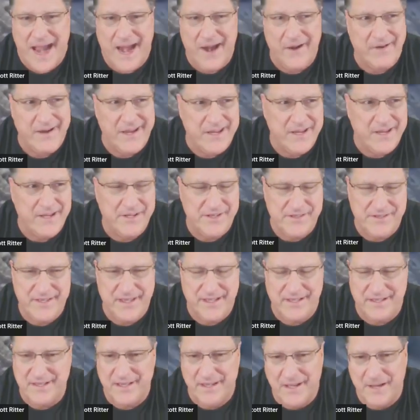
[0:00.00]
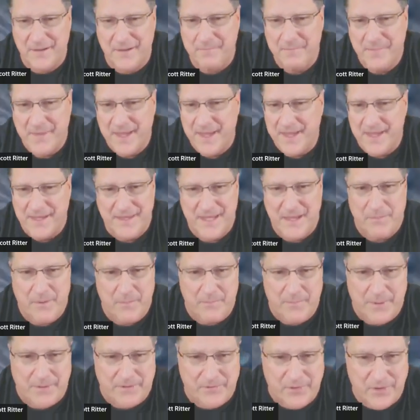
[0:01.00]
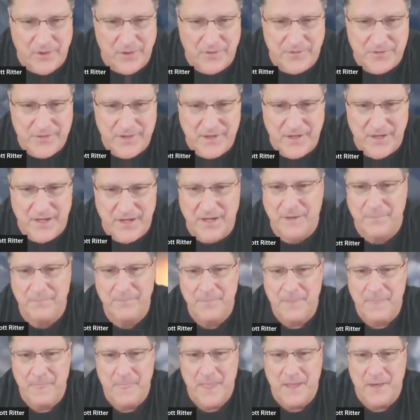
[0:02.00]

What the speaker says: irony is that Dnipropetrovsk,